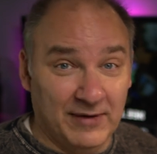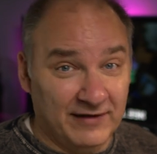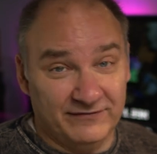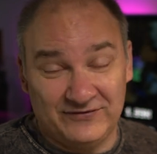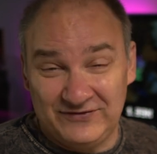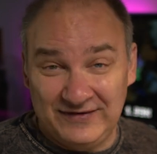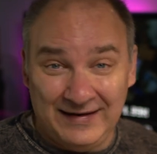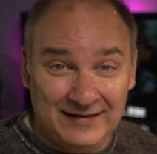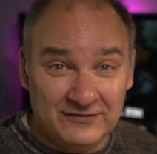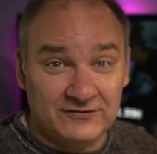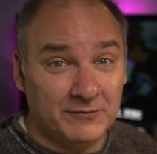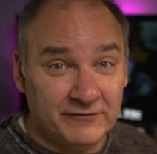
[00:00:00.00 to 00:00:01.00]
I've
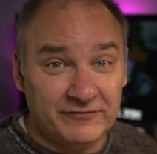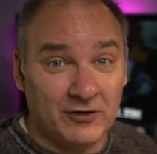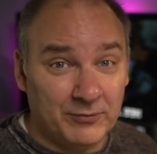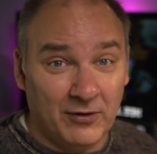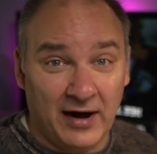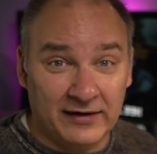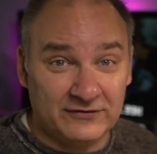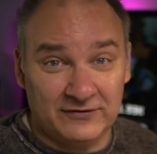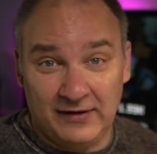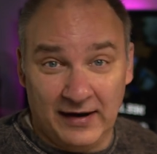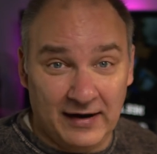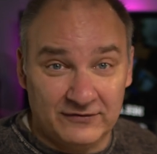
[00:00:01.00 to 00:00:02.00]
seen some of their products
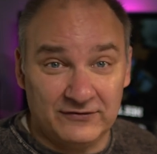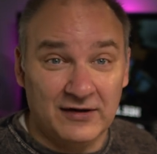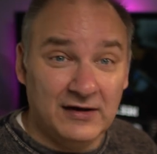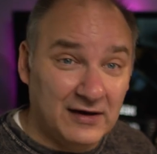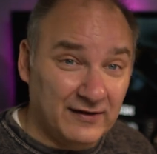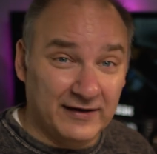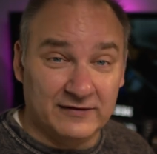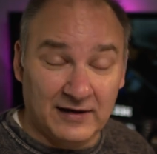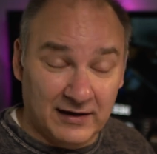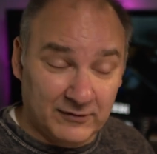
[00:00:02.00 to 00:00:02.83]
and ads, like I